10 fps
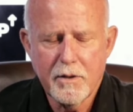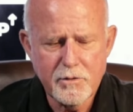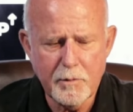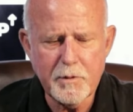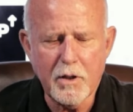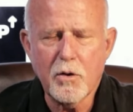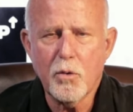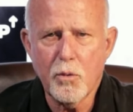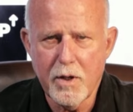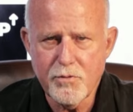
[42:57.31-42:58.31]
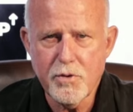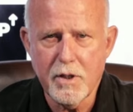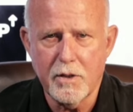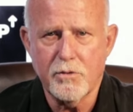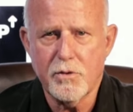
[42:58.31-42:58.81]
It's up to
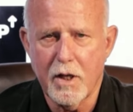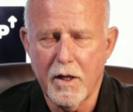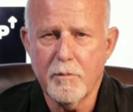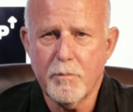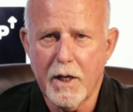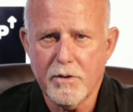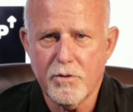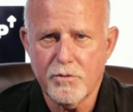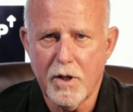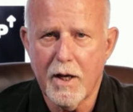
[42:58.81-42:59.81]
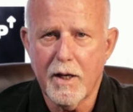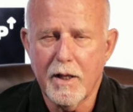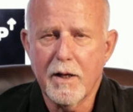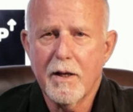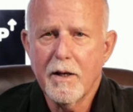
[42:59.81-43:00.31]
Christians to impact
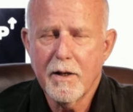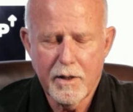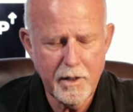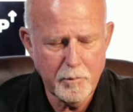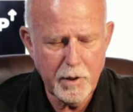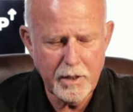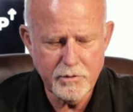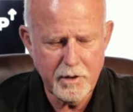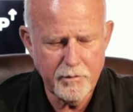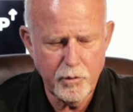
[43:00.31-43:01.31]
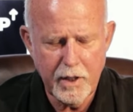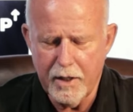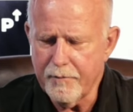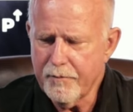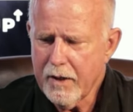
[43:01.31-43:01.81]
society in a positive
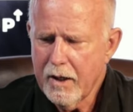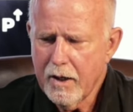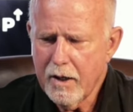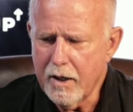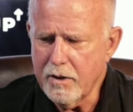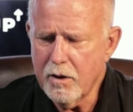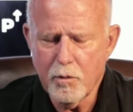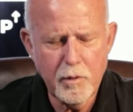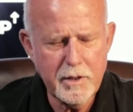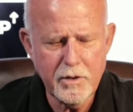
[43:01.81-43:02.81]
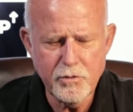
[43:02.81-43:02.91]
way. And, when there's